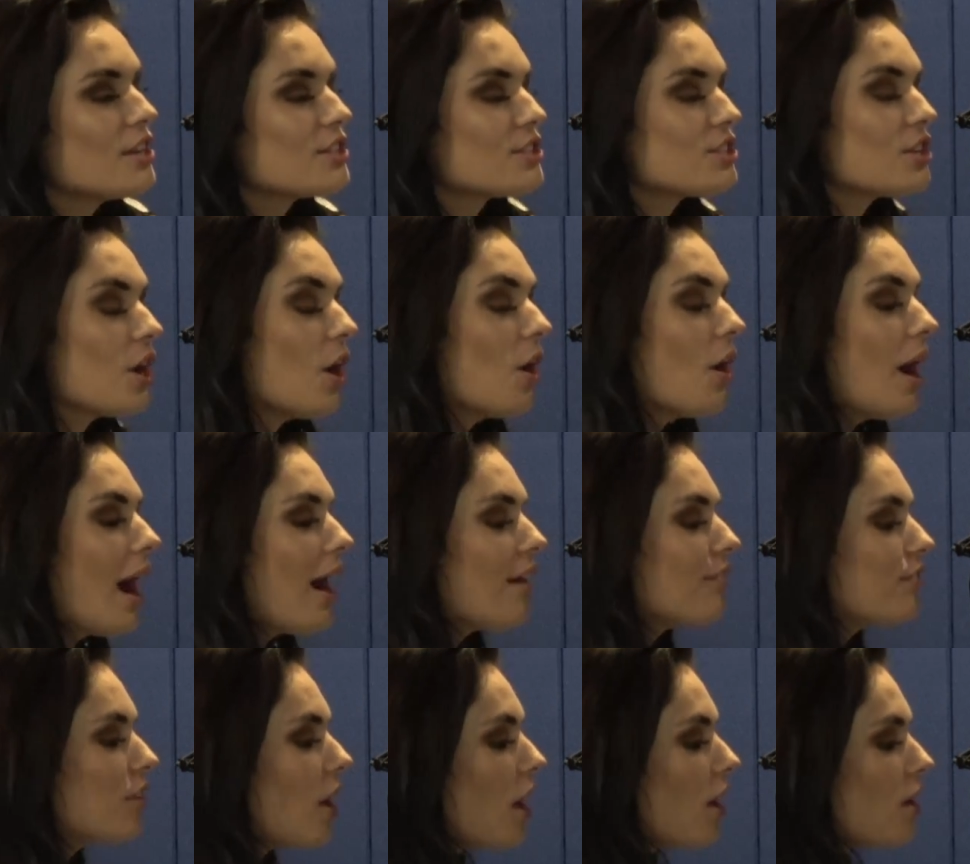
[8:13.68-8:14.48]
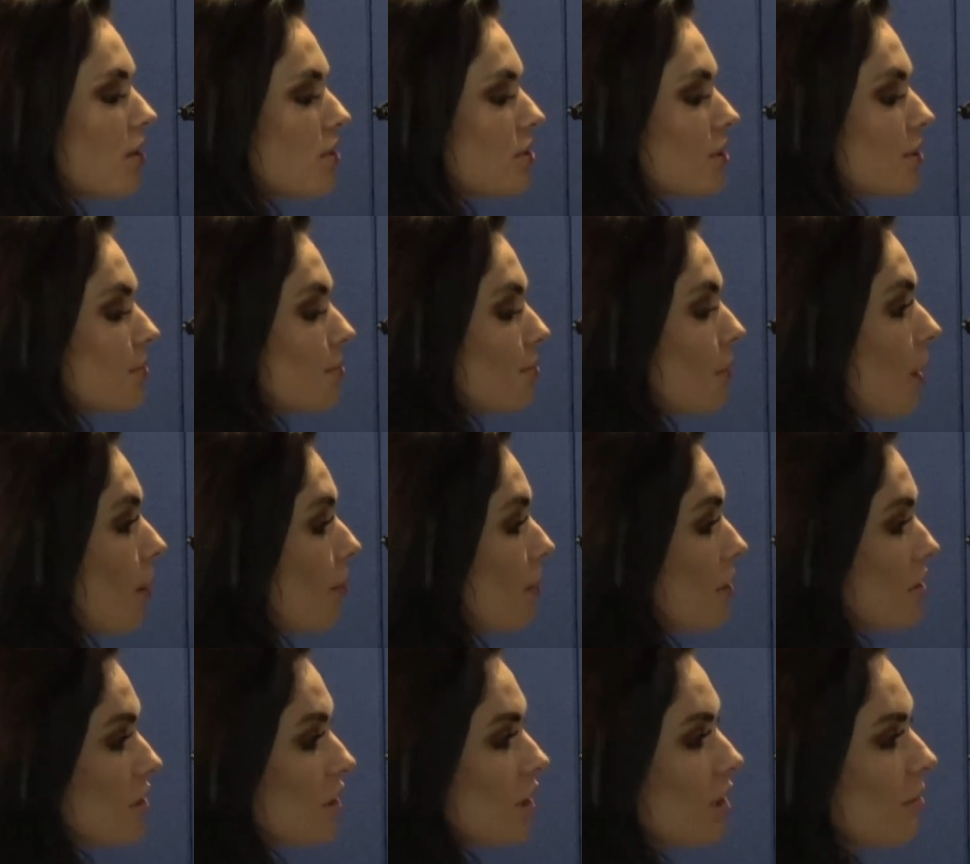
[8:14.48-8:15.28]
So I've got some more
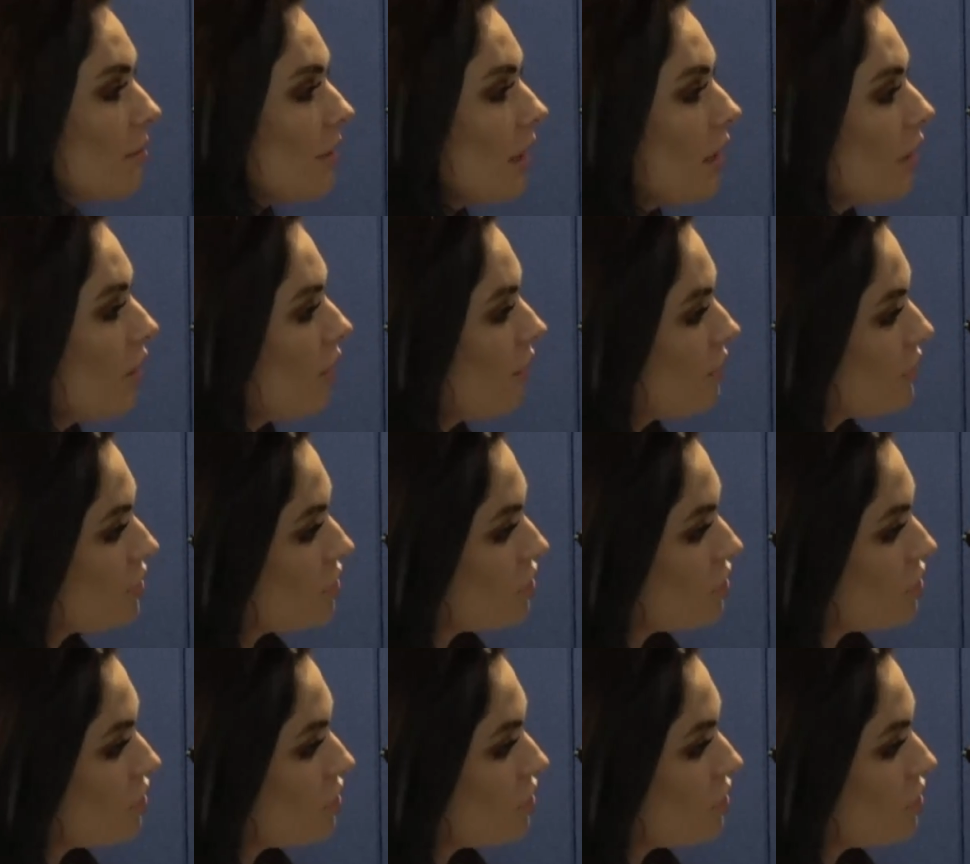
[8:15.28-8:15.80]
music coming out over